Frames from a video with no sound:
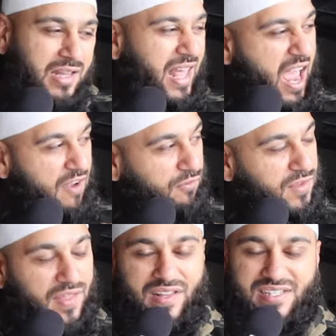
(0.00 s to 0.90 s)
That
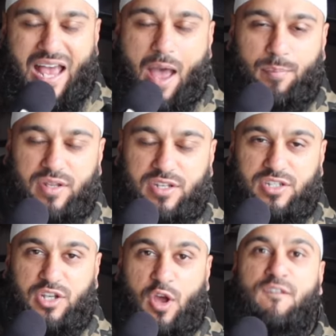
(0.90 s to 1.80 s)
everything that's
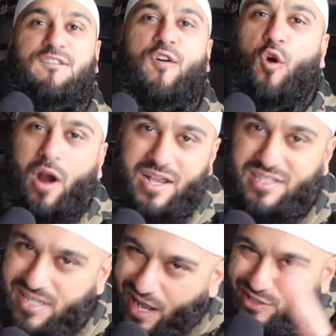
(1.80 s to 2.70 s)
happened for
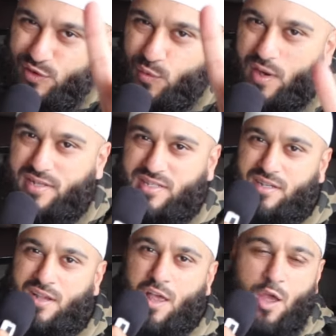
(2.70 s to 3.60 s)
us, not to
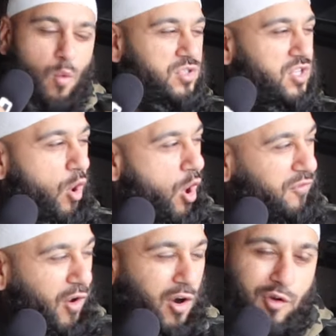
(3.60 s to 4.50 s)
us, was all
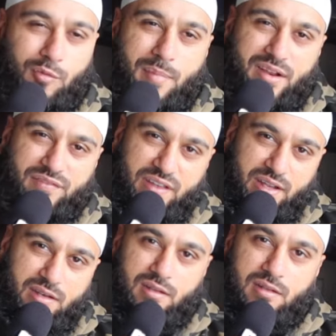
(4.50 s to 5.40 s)
for our own benefit?